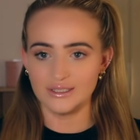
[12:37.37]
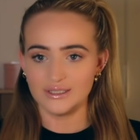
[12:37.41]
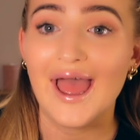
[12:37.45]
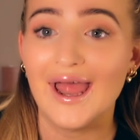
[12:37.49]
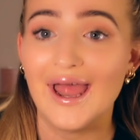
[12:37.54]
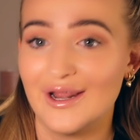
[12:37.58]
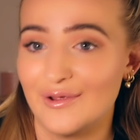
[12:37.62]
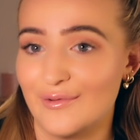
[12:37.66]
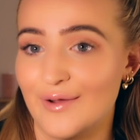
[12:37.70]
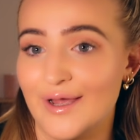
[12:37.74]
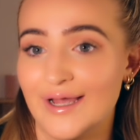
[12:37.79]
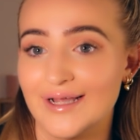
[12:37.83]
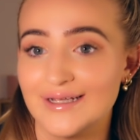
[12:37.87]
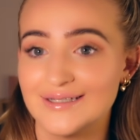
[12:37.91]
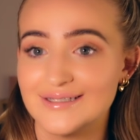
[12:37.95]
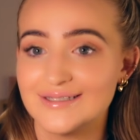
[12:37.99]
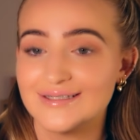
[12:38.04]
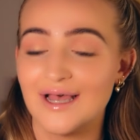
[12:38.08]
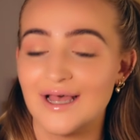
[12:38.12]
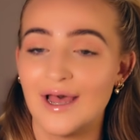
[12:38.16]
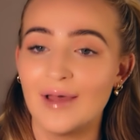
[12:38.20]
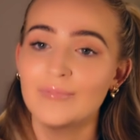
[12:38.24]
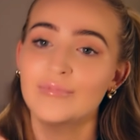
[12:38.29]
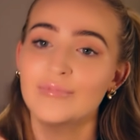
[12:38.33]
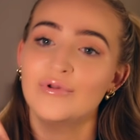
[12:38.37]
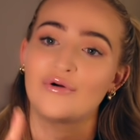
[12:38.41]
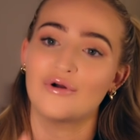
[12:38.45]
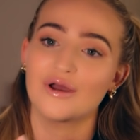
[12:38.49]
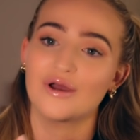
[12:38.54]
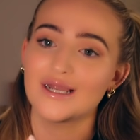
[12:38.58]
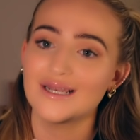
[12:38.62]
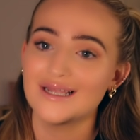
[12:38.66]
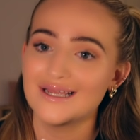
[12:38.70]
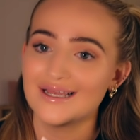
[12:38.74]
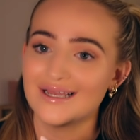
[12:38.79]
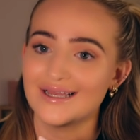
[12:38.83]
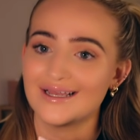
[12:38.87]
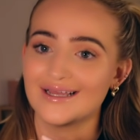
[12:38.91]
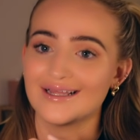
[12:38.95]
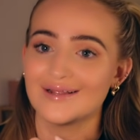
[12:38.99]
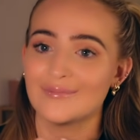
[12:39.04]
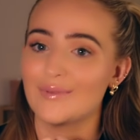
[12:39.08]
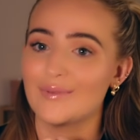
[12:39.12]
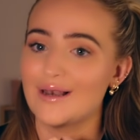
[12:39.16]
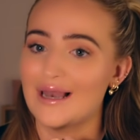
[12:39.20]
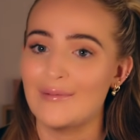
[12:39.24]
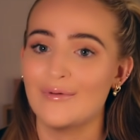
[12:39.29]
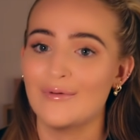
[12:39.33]
Anyways, I'm not gonna
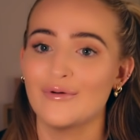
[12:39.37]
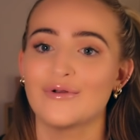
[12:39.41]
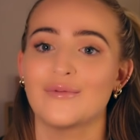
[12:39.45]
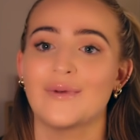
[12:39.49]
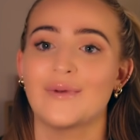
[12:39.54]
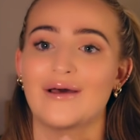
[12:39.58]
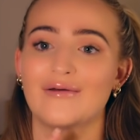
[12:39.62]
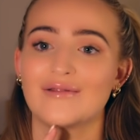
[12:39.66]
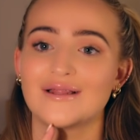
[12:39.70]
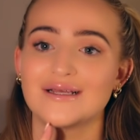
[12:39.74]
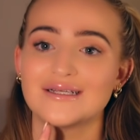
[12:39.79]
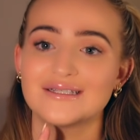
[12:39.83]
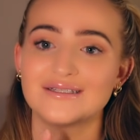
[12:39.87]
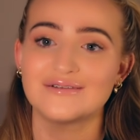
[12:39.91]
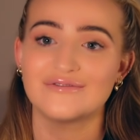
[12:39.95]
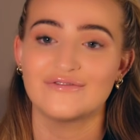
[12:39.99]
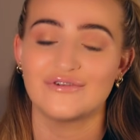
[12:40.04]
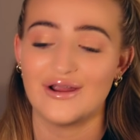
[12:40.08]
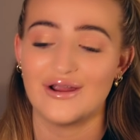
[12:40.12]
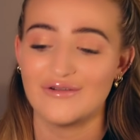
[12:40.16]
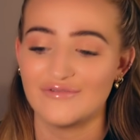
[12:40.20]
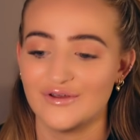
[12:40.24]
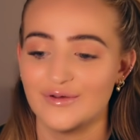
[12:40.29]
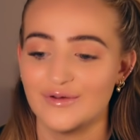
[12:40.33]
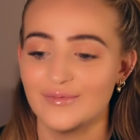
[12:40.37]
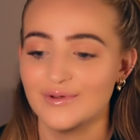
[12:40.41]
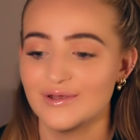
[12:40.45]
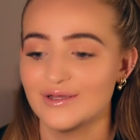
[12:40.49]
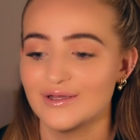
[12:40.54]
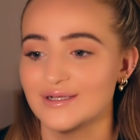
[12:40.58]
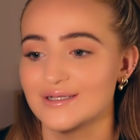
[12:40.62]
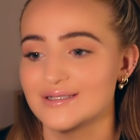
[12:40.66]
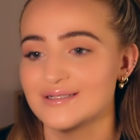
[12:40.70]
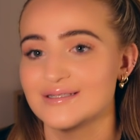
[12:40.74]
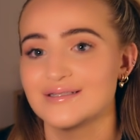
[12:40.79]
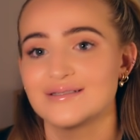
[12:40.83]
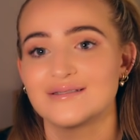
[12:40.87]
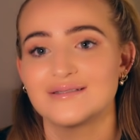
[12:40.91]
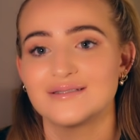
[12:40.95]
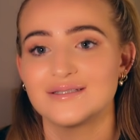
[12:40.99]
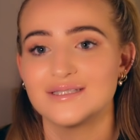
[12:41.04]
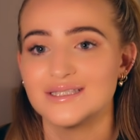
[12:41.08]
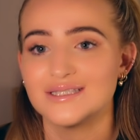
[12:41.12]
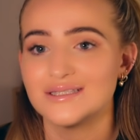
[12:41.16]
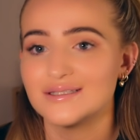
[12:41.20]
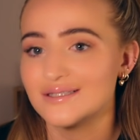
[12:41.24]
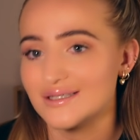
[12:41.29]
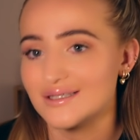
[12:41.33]
blab on about this forever because
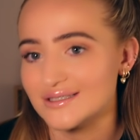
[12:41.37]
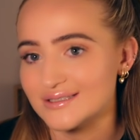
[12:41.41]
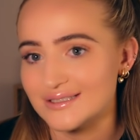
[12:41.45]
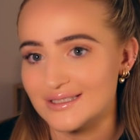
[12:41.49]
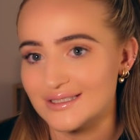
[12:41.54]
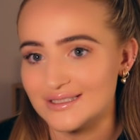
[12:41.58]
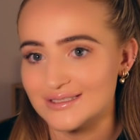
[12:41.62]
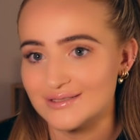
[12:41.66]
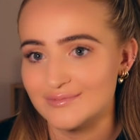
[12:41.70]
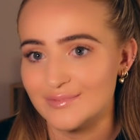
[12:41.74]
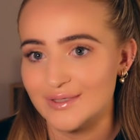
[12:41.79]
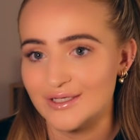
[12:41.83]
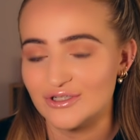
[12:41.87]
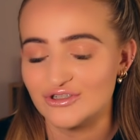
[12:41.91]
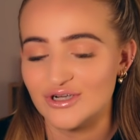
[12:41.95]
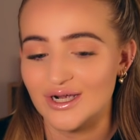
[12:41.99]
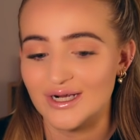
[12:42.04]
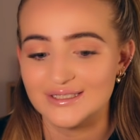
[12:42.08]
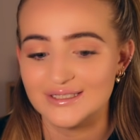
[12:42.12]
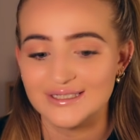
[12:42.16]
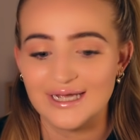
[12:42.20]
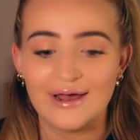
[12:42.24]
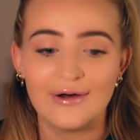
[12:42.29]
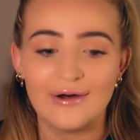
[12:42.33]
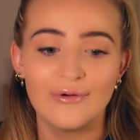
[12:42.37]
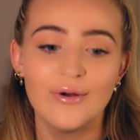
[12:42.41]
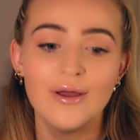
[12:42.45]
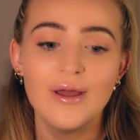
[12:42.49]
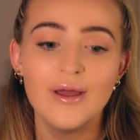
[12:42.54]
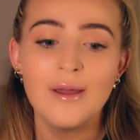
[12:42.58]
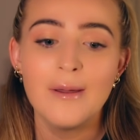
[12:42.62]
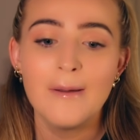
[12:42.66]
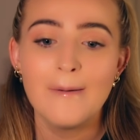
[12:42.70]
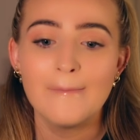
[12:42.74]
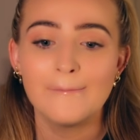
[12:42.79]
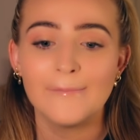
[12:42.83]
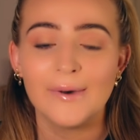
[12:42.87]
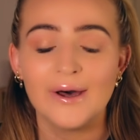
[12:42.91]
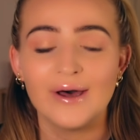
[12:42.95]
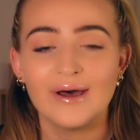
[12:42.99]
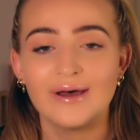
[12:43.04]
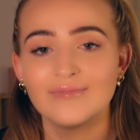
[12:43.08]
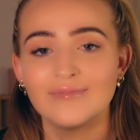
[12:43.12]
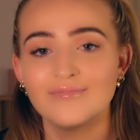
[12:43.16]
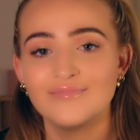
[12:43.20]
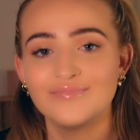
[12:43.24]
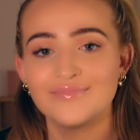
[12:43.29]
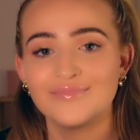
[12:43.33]
it doesn't need to be dragged out,
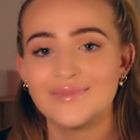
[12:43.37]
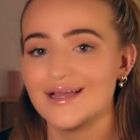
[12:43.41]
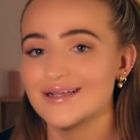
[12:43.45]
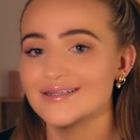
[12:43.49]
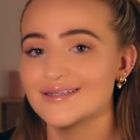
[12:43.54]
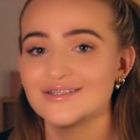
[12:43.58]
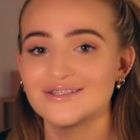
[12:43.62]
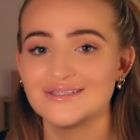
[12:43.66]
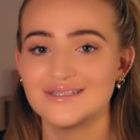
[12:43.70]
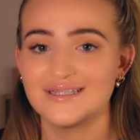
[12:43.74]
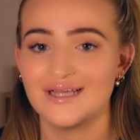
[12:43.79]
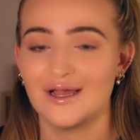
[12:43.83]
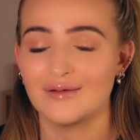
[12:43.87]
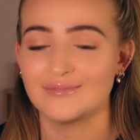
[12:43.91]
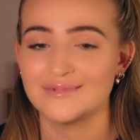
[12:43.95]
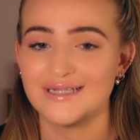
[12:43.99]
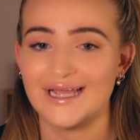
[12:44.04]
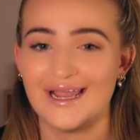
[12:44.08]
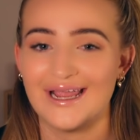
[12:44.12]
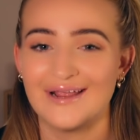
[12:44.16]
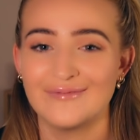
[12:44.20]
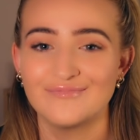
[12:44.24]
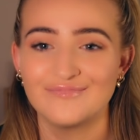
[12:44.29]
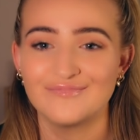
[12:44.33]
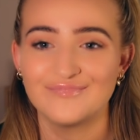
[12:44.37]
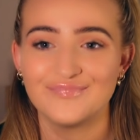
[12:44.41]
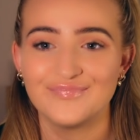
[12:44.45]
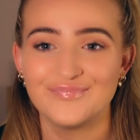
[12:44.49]
but that's just the update.